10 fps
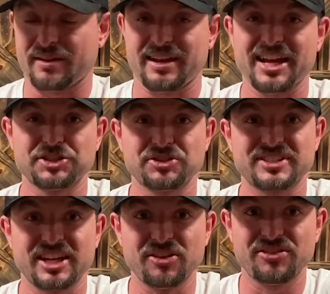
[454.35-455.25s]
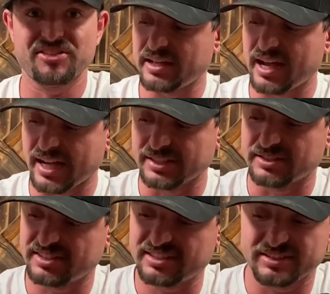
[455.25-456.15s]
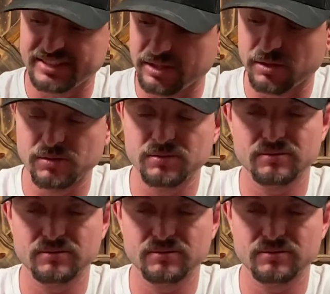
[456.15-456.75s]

As you can tell, I still